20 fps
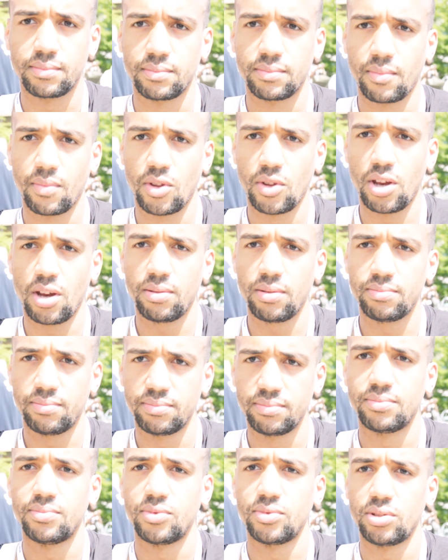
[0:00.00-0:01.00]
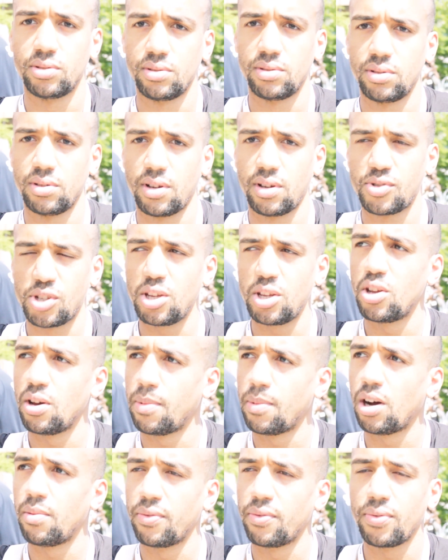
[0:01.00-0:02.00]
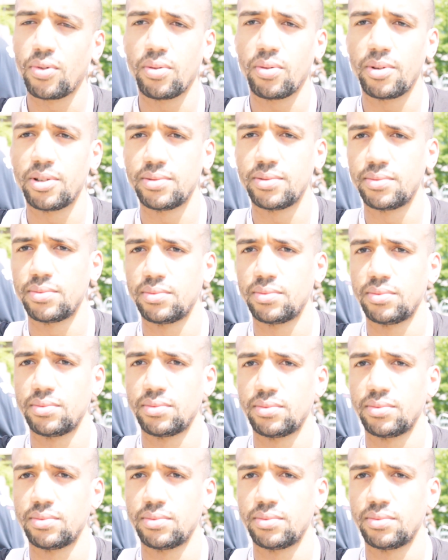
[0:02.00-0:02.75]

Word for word: Yeah. British boxers. Seen you about before. Yeah.